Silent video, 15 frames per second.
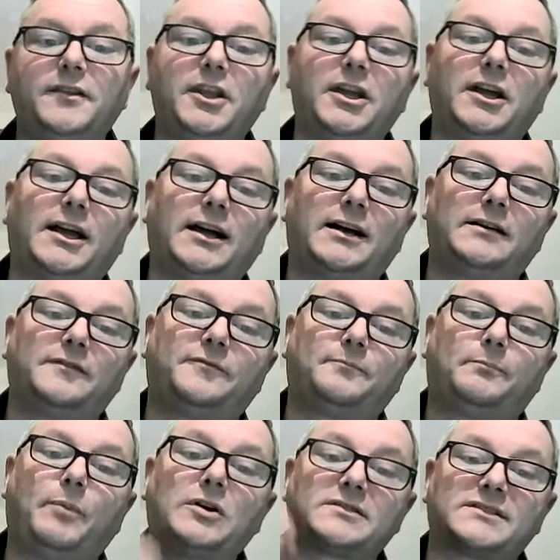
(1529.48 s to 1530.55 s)
you
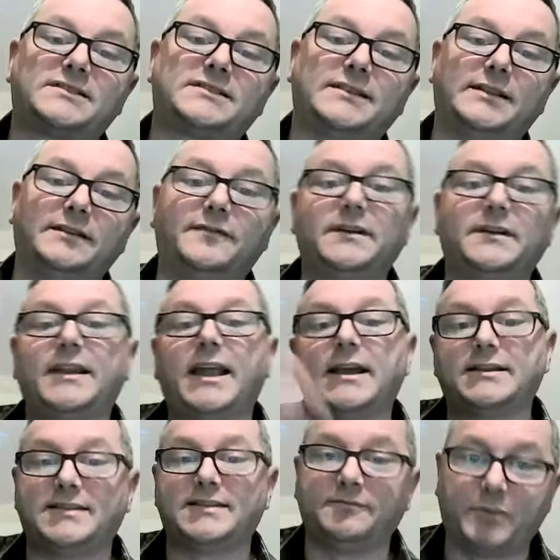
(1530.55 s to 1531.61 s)
have positive and
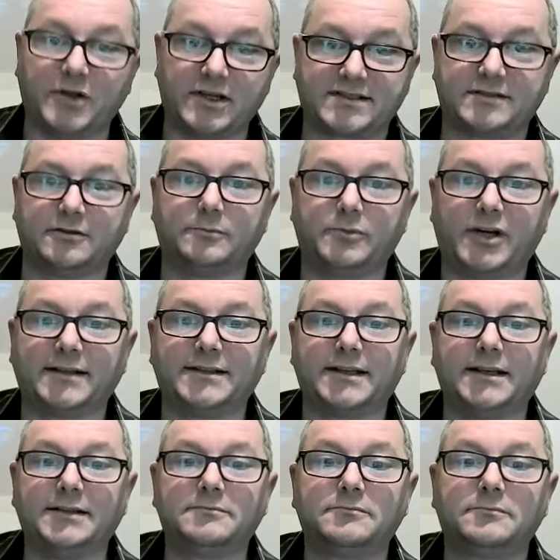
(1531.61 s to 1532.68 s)
negative personal
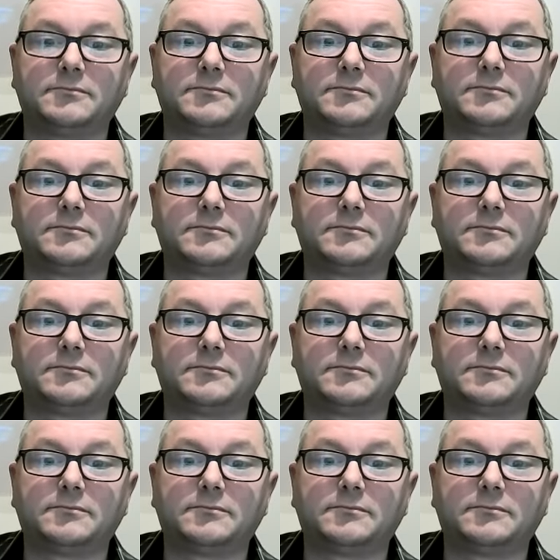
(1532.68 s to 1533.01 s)
branding.